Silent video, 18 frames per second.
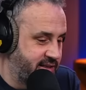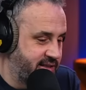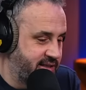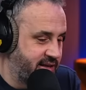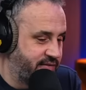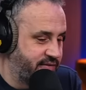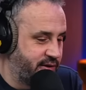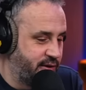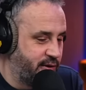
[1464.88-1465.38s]
it this
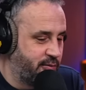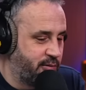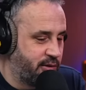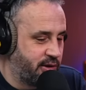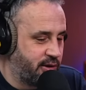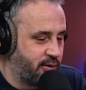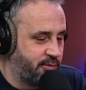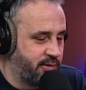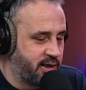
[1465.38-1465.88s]
afternoon, but
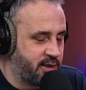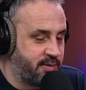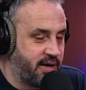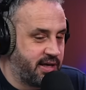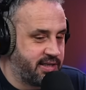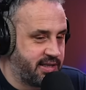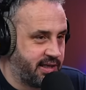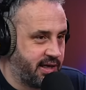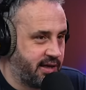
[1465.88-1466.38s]
there could be a
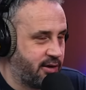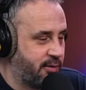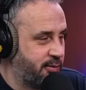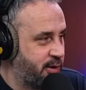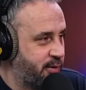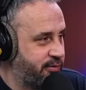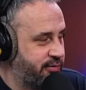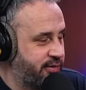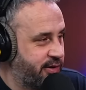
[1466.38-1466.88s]
spare ticket coming
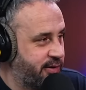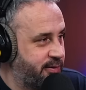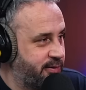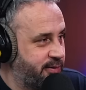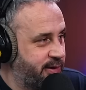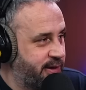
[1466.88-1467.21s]
up for